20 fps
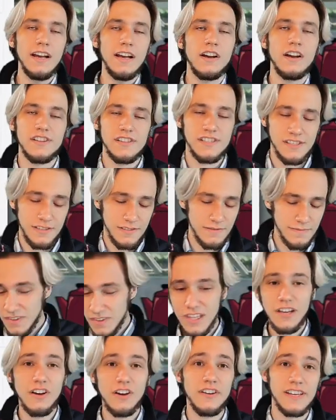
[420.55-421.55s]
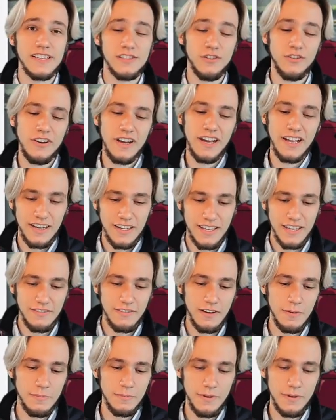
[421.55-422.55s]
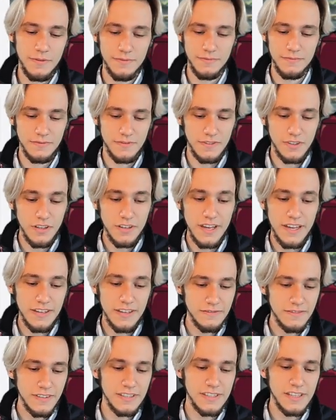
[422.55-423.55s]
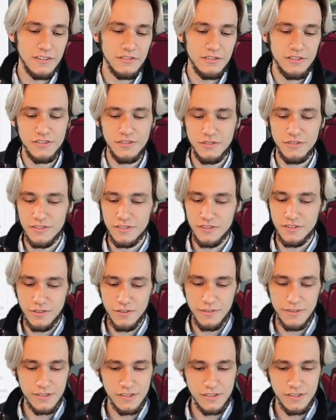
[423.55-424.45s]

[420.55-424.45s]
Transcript: Okay, so, okay, so I'll give up on, okay, it's actually sh showing